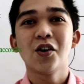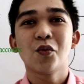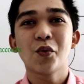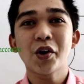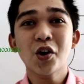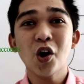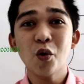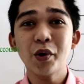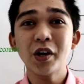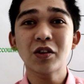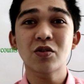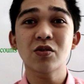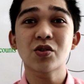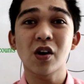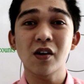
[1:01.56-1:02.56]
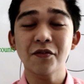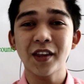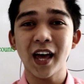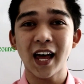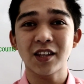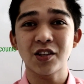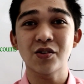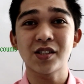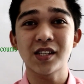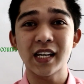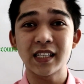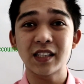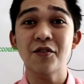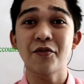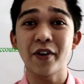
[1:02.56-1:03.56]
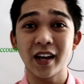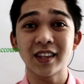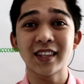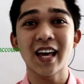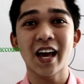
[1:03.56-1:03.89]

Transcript: We're going to solve that using the Venn